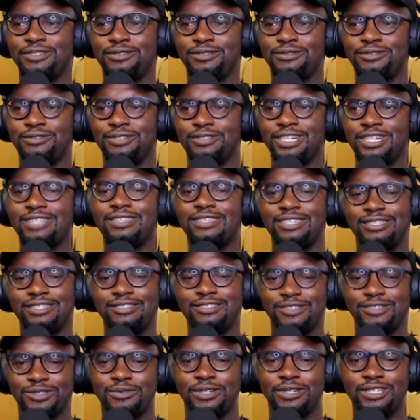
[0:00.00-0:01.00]
cool. I think
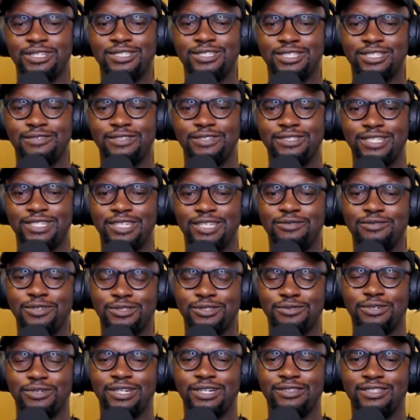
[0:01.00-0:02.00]
2017
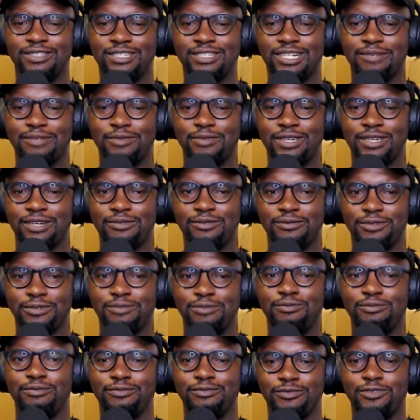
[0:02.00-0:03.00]
was around the time that
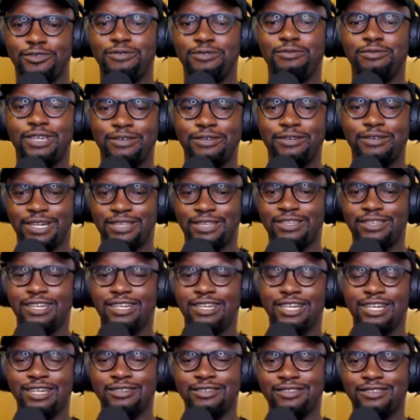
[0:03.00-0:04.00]
we may have had that
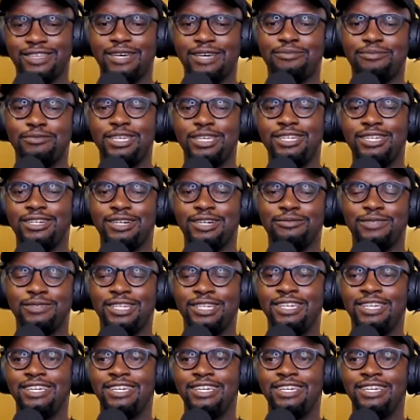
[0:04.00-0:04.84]
like that meetup.